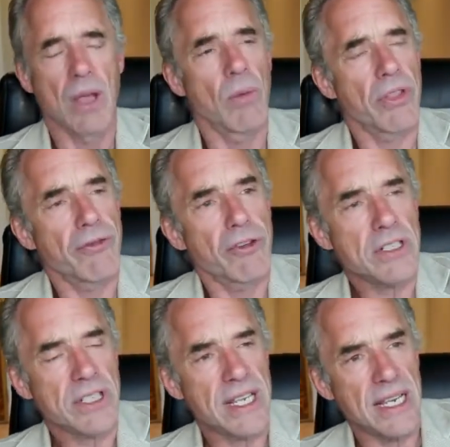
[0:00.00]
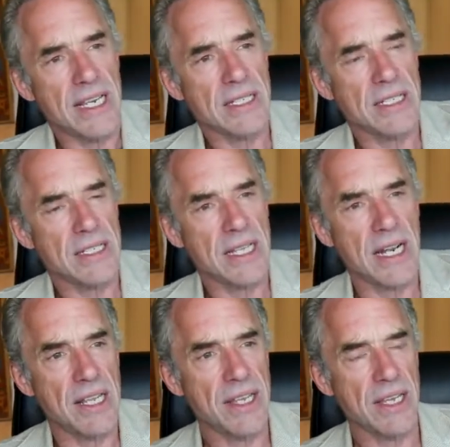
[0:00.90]
Well, the first thing is that
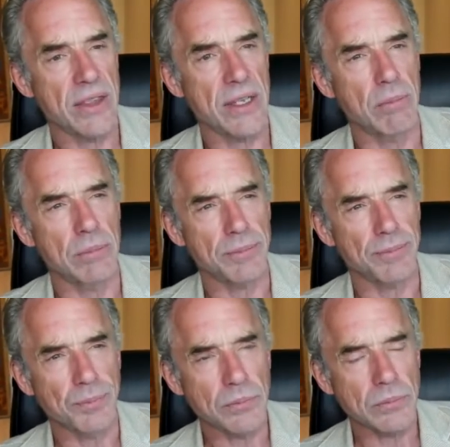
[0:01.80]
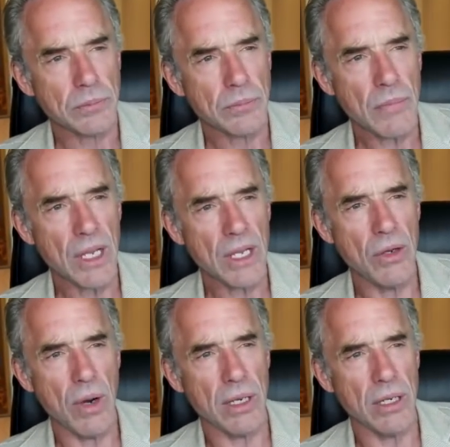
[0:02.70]
I think that
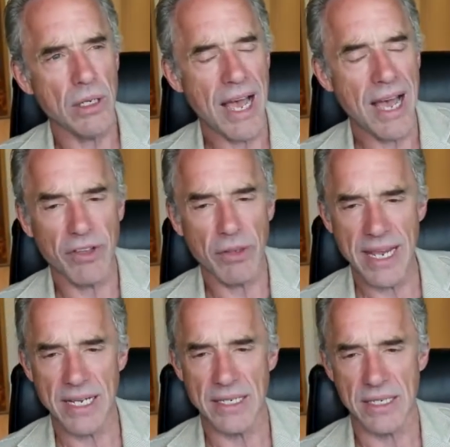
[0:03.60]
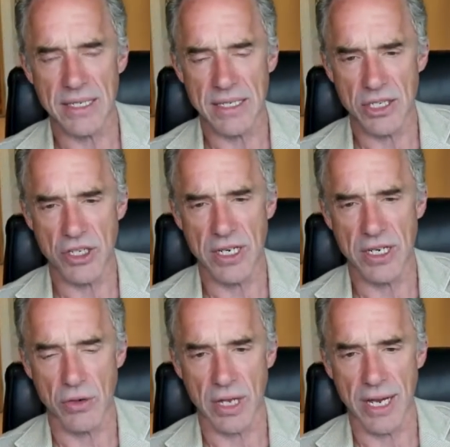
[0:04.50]
you have to make a decision in
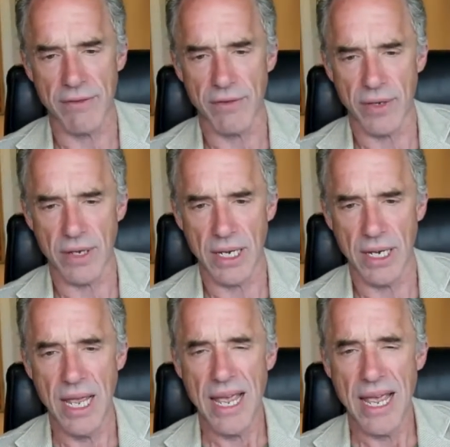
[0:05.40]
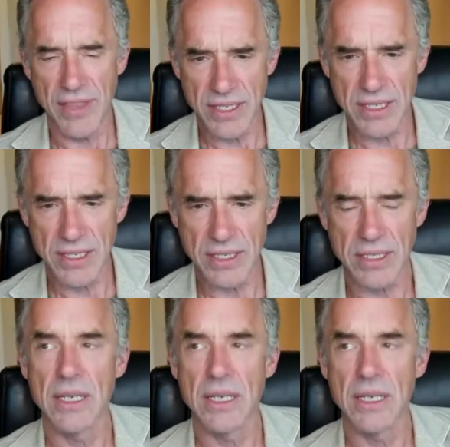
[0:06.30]
your life, and this is